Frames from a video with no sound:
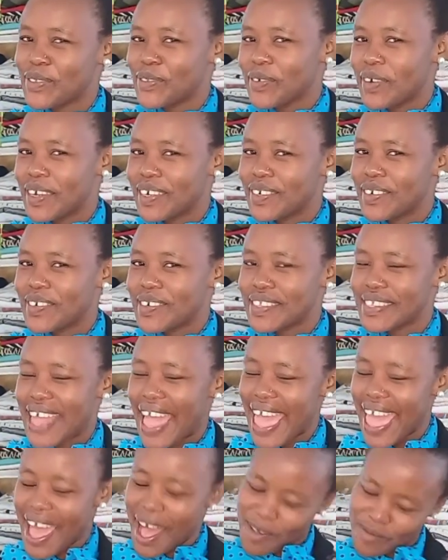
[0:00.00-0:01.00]
this one? Because
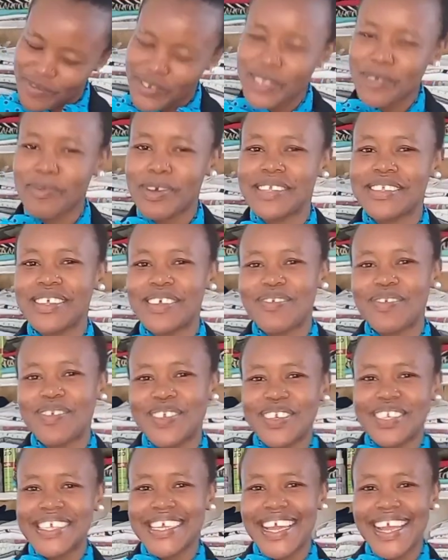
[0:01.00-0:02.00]
hey, I'm feeling myself
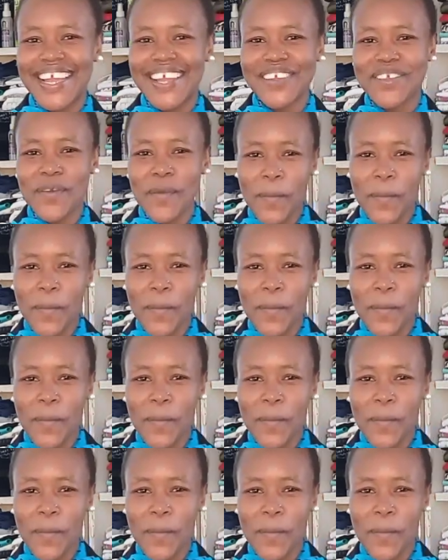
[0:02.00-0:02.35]
today.